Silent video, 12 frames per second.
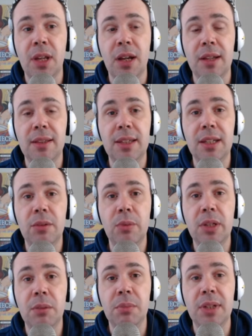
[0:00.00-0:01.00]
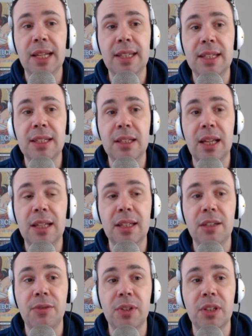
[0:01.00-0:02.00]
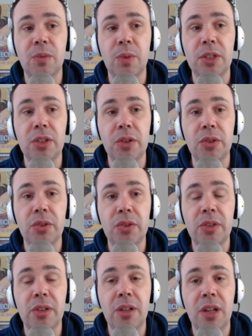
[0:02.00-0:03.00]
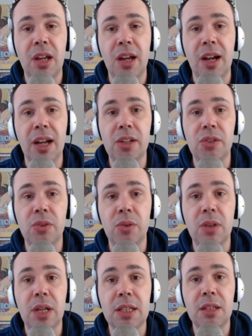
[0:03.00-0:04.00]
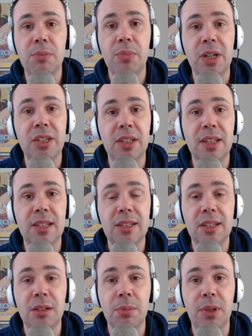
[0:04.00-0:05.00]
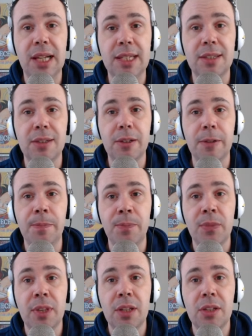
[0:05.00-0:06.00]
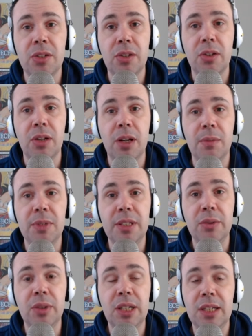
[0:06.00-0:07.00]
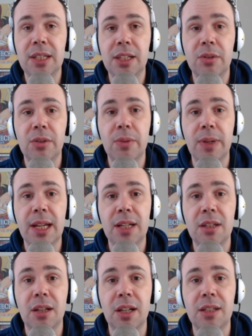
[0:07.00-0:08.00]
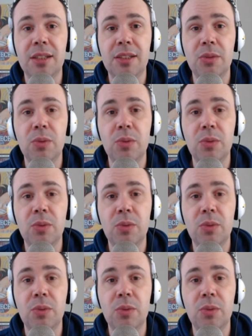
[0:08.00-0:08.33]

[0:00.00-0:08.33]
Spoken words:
I think we can play this slightly different, that we don't use her. I do like the pressure that she applies though. So I'm still going to tinker around. I still